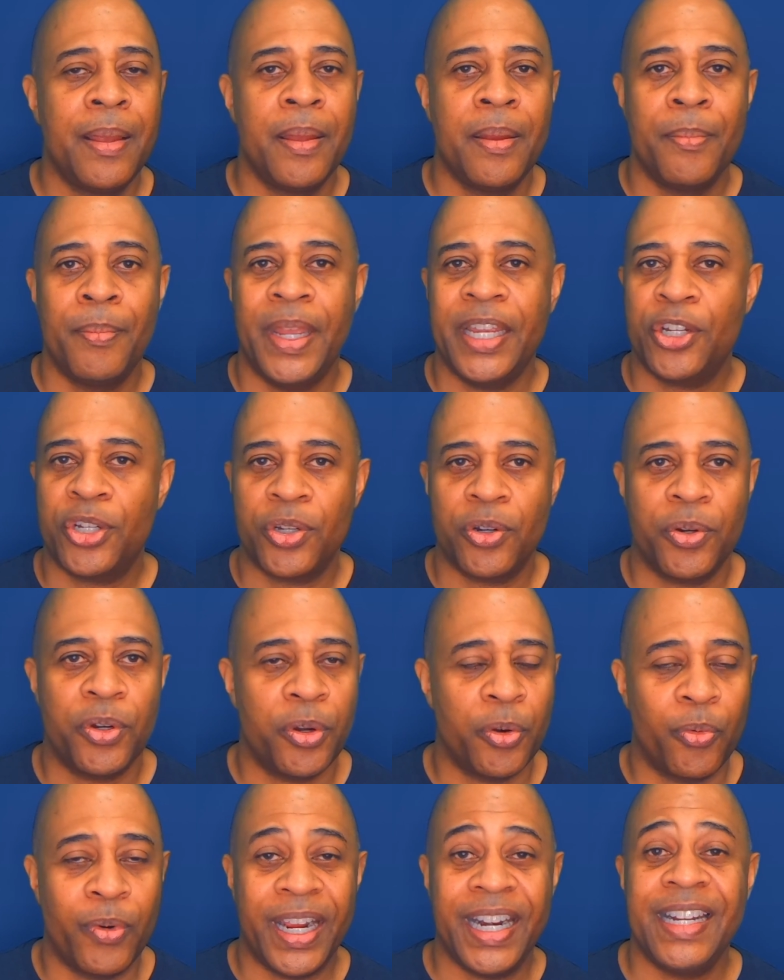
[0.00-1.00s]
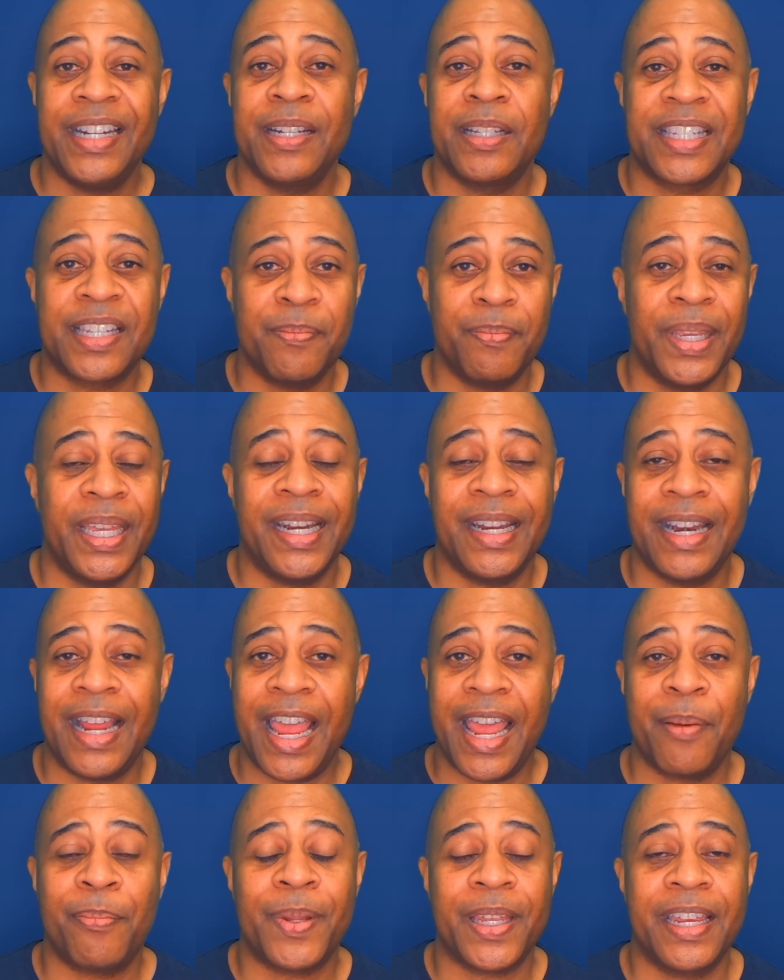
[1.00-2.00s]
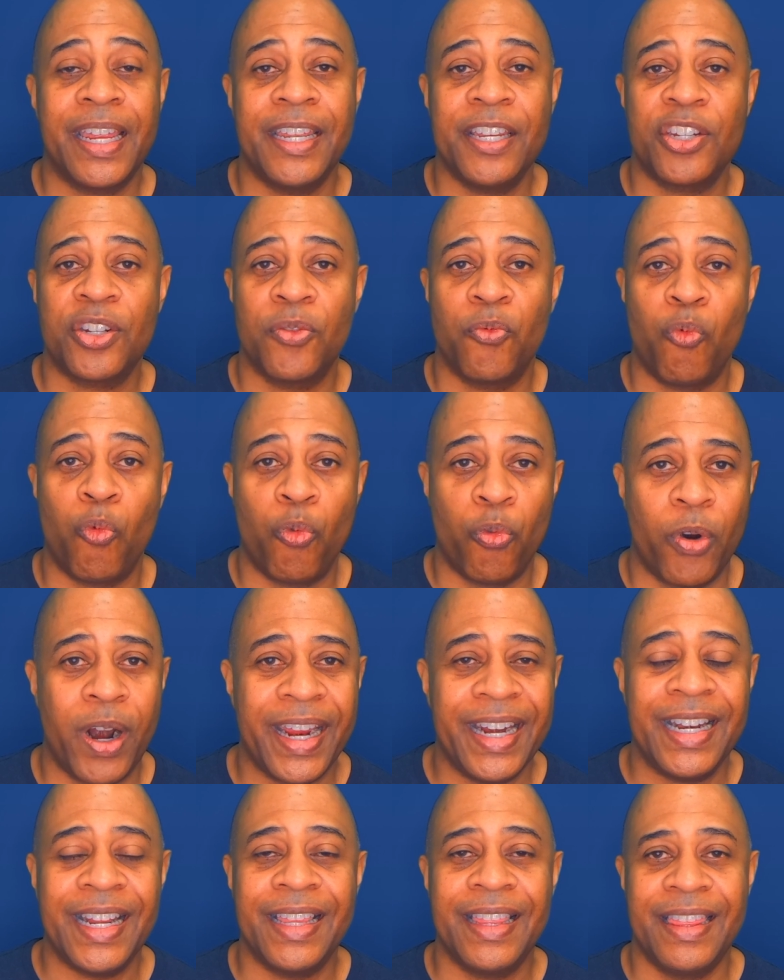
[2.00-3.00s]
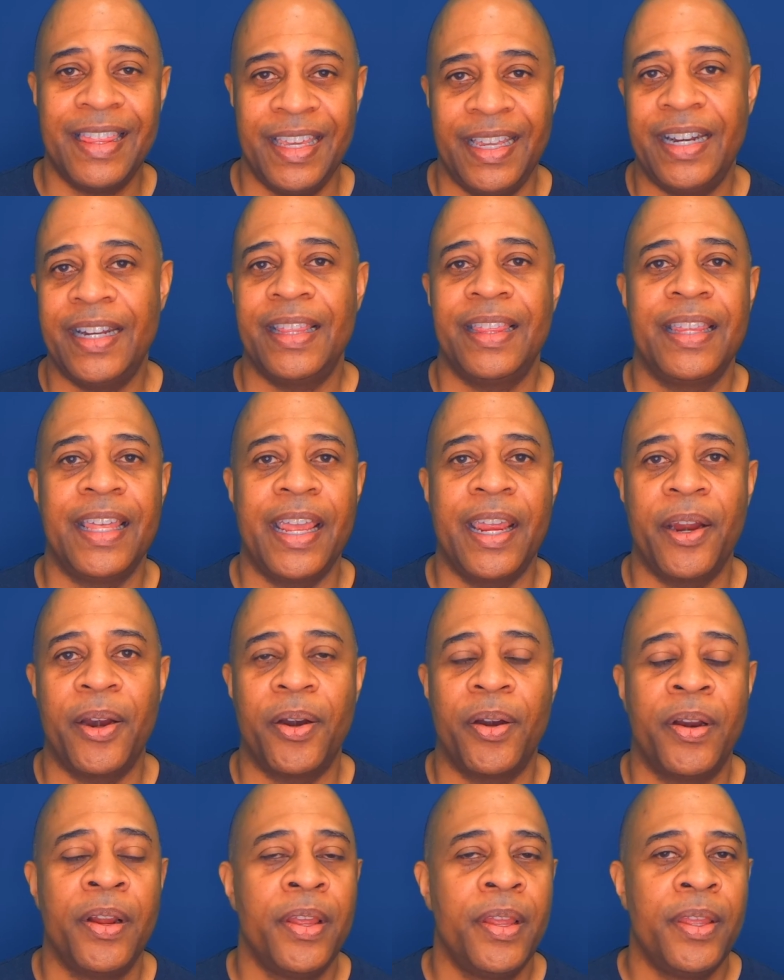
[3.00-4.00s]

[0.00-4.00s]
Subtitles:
make sure you're ready to submit an application right then and there.